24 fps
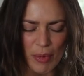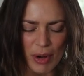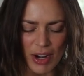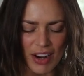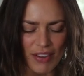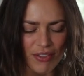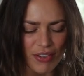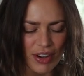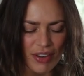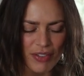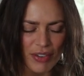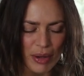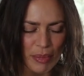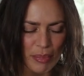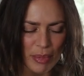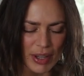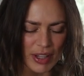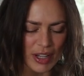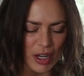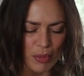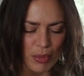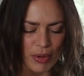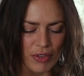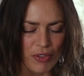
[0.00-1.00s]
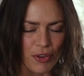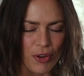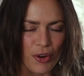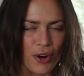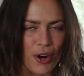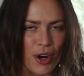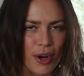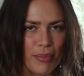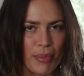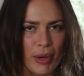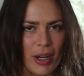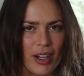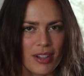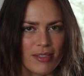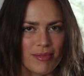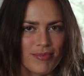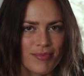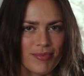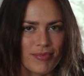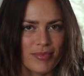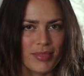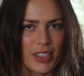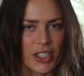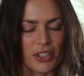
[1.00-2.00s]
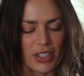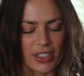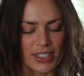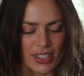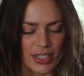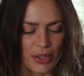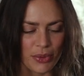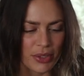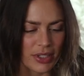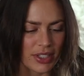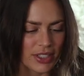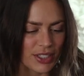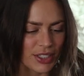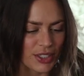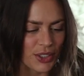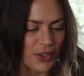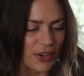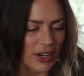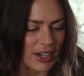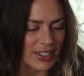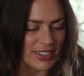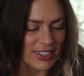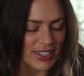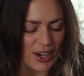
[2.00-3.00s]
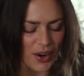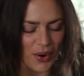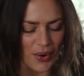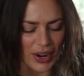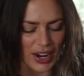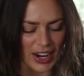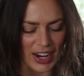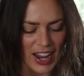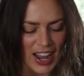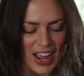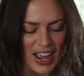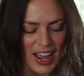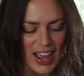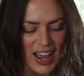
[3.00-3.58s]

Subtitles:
I never even been there before, but you can see where this story is going.